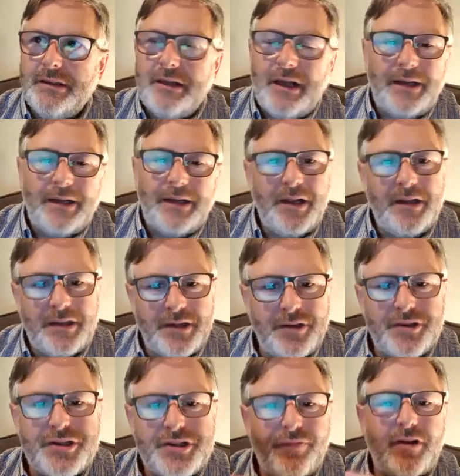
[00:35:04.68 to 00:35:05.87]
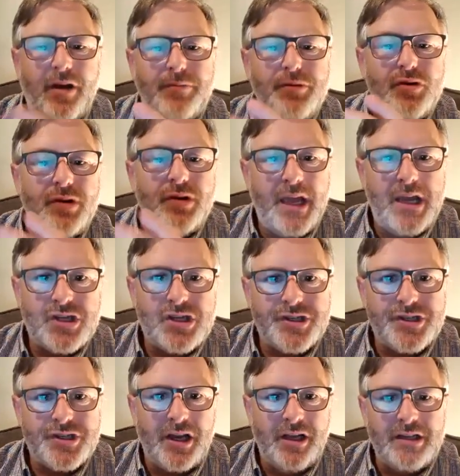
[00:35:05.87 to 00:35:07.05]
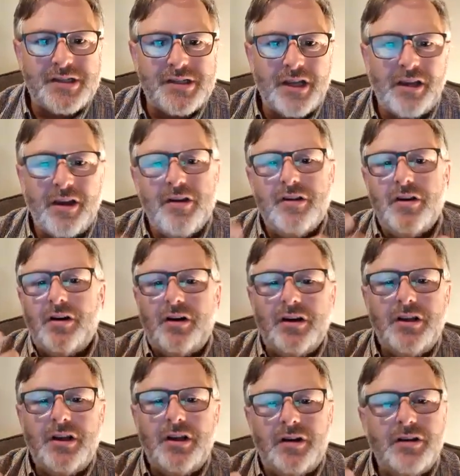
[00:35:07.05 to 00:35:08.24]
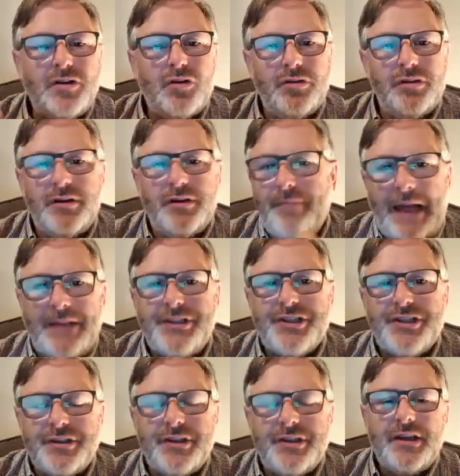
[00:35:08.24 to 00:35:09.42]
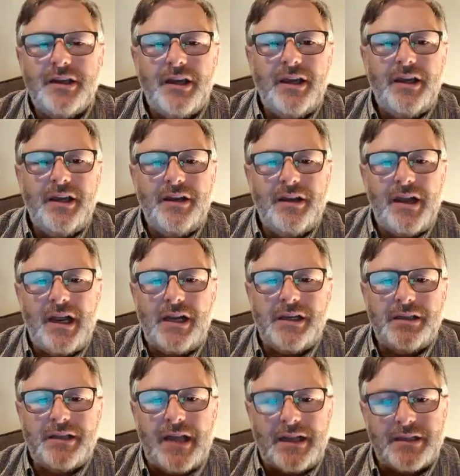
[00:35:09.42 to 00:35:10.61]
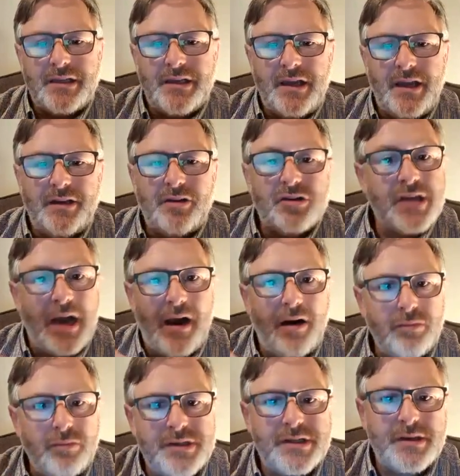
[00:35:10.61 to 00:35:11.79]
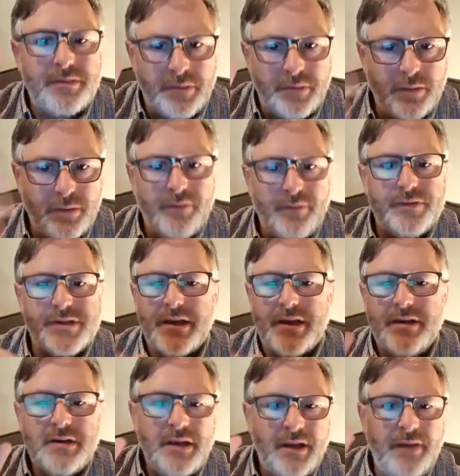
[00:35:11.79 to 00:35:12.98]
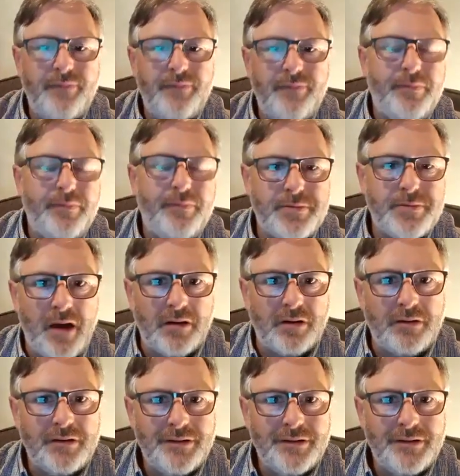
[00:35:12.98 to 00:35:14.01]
and there's different communication styles. Like I, I couldn't imagine in that because uh, Carol was uh, my wife was a, uh, an information blocker,